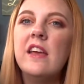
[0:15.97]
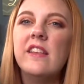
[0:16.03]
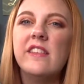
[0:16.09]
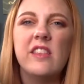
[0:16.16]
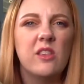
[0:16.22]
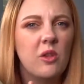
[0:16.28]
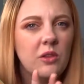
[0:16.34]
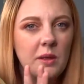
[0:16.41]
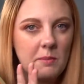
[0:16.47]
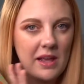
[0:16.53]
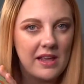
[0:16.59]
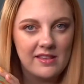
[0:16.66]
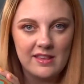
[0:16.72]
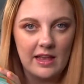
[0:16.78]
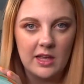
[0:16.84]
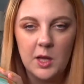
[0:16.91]
This is only my
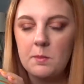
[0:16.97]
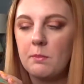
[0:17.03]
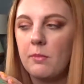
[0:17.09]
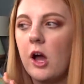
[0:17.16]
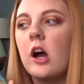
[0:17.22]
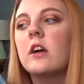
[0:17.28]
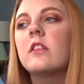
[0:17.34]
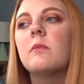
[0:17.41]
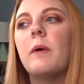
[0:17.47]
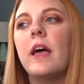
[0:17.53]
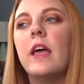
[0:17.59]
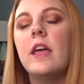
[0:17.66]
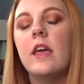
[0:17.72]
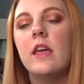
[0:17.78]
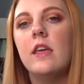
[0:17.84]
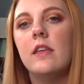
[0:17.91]
second box, but
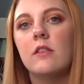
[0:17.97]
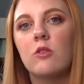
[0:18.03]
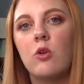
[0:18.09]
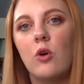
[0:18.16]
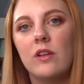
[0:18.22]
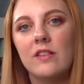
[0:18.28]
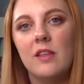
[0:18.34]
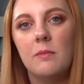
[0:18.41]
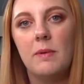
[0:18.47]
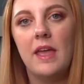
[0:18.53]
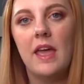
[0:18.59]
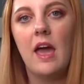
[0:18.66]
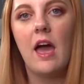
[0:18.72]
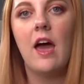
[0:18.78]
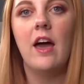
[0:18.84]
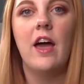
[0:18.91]
it is going to be
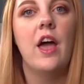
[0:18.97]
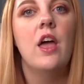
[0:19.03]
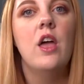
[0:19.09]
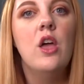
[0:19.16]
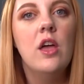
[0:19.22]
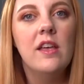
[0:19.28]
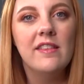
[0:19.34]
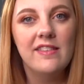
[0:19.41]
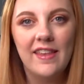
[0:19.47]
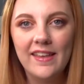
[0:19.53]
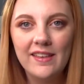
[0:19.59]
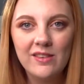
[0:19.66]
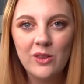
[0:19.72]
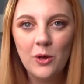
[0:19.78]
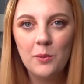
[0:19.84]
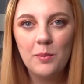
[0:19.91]
a
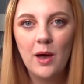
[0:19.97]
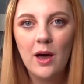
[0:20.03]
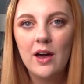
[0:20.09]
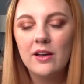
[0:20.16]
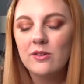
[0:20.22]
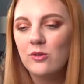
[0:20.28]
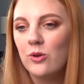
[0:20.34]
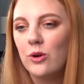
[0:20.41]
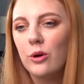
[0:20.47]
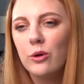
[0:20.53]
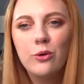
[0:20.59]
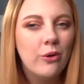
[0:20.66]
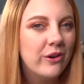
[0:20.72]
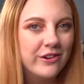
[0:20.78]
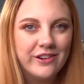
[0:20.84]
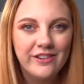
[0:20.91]
seasonal box or
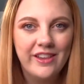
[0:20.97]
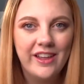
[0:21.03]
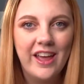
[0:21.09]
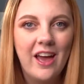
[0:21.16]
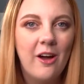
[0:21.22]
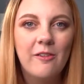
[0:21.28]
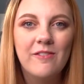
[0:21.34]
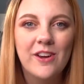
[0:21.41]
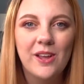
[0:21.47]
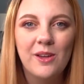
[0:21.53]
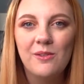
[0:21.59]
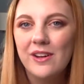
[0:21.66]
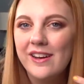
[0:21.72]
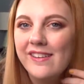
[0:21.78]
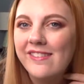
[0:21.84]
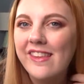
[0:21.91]
quarterly, however you
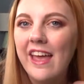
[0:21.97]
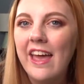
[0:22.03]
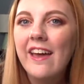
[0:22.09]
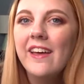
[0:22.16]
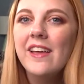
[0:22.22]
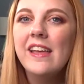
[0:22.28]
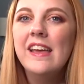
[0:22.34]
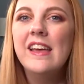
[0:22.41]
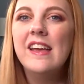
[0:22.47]
want to say it.